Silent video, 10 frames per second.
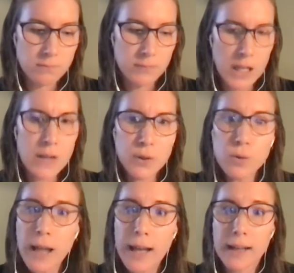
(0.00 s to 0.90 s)
if you
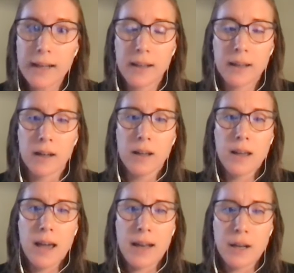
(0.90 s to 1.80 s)
let it.
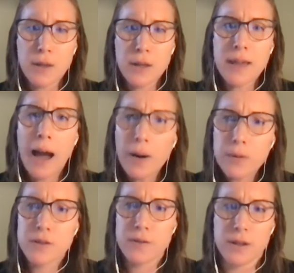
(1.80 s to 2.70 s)
And I think that
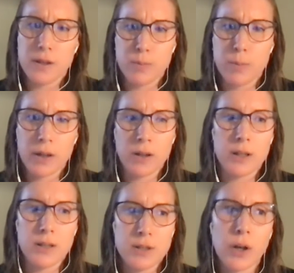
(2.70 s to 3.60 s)
was Vera's bigger
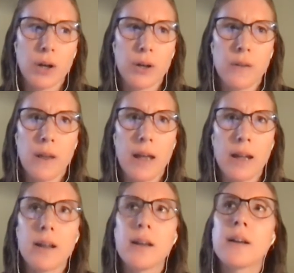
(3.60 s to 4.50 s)
concern, that
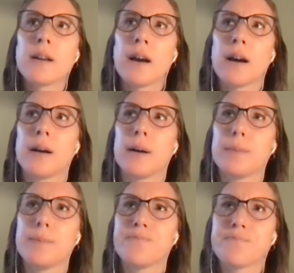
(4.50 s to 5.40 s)

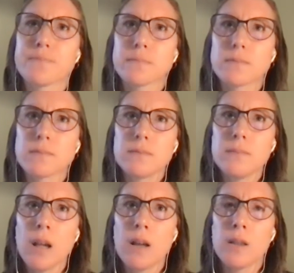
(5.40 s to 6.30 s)

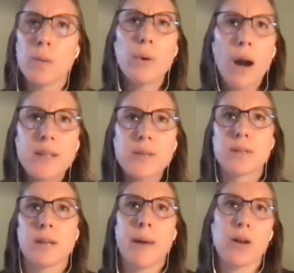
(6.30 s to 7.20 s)
the prize would
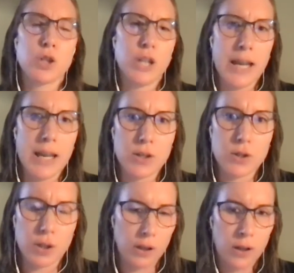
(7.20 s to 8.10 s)
somehow
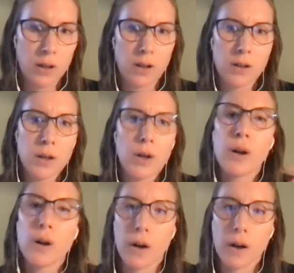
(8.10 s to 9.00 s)
change
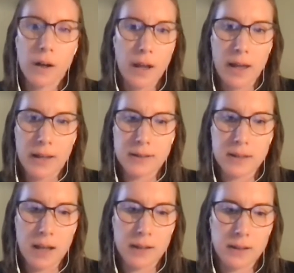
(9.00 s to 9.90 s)
her and
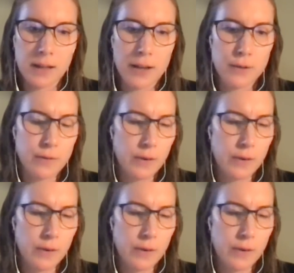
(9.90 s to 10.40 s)
kind of